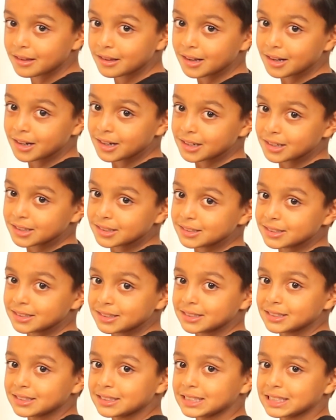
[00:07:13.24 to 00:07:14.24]
Very
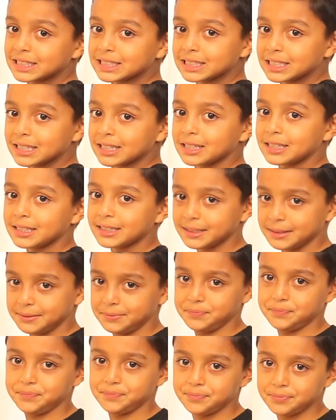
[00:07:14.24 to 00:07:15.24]
good. So the perimeter is
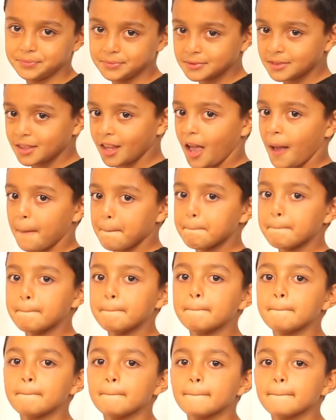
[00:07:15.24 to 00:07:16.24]
26
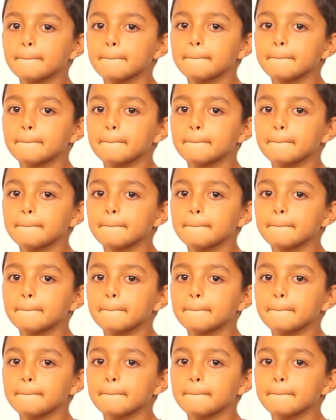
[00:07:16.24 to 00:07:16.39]
centimetres.